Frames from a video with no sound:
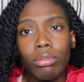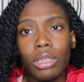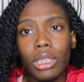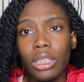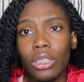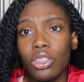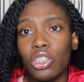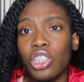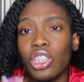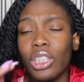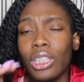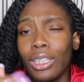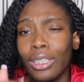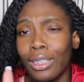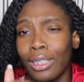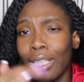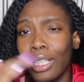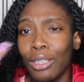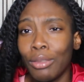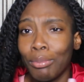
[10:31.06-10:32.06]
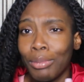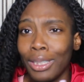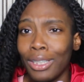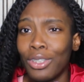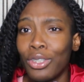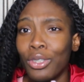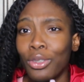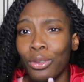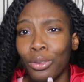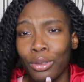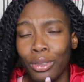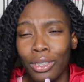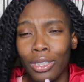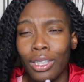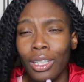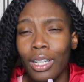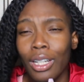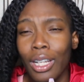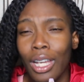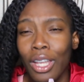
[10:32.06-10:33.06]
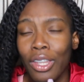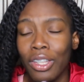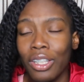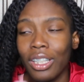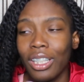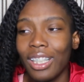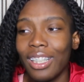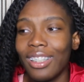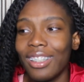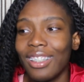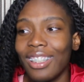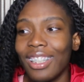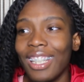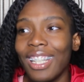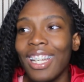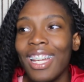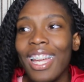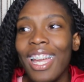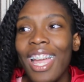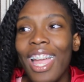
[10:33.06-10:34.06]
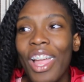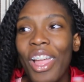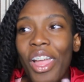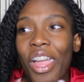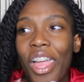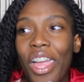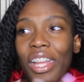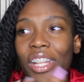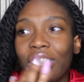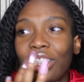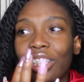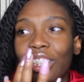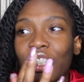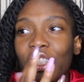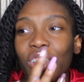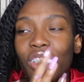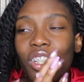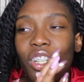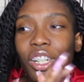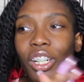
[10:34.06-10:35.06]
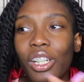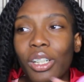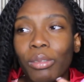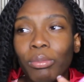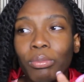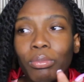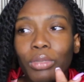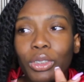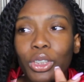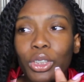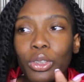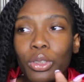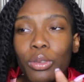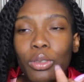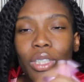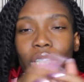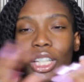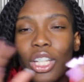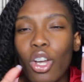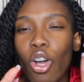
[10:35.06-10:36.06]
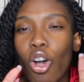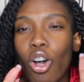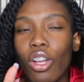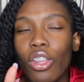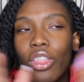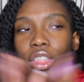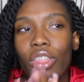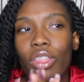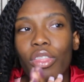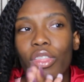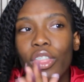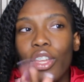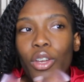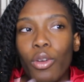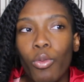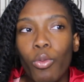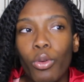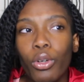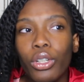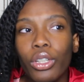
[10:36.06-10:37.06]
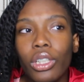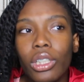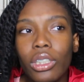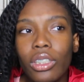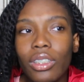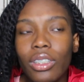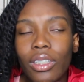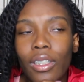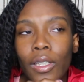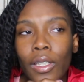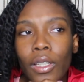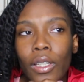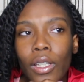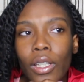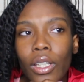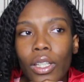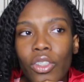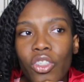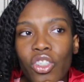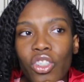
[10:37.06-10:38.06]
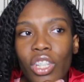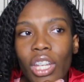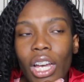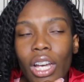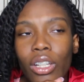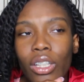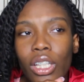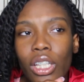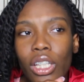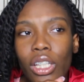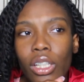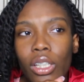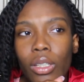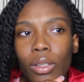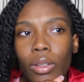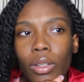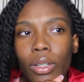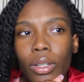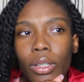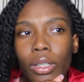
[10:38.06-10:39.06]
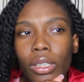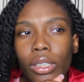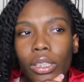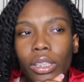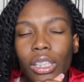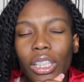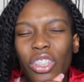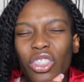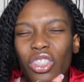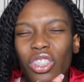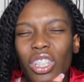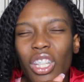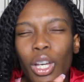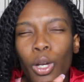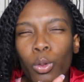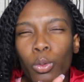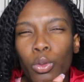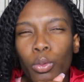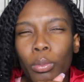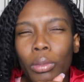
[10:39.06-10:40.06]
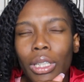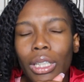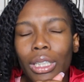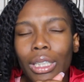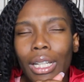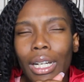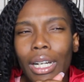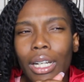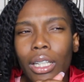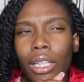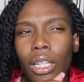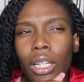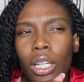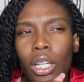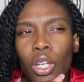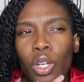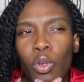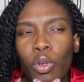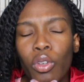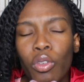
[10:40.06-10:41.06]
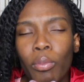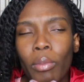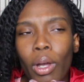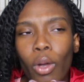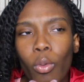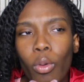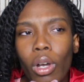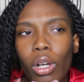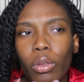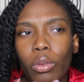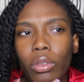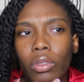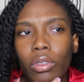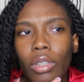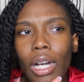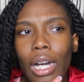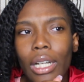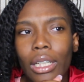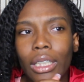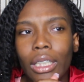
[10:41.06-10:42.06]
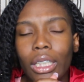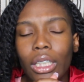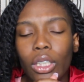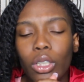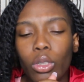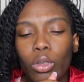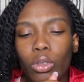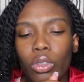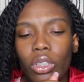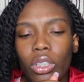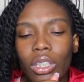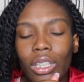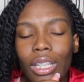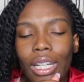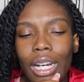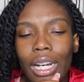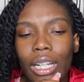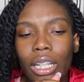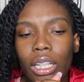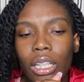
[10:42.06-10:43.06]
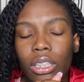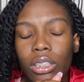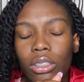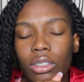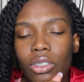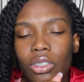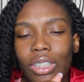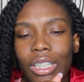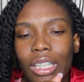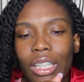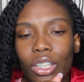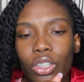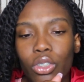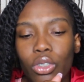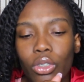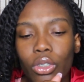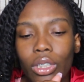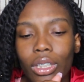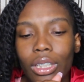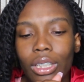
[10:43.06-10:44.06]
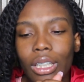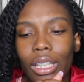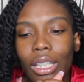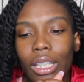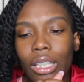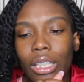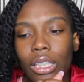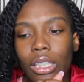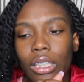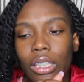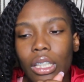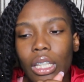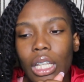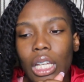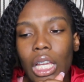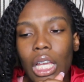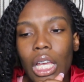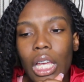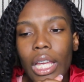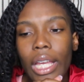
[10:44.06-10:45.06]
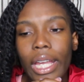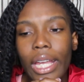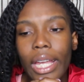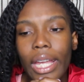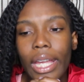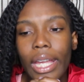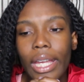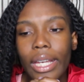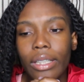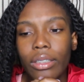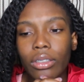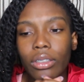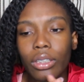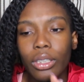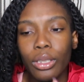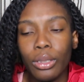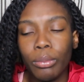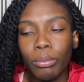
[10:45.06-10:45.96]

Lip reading: then she led me to Heather Lindsay. These are, you know what I'm saying? All their words and just how they just helped me a lot with my walk with God, getting closer to God and understanding certain things. And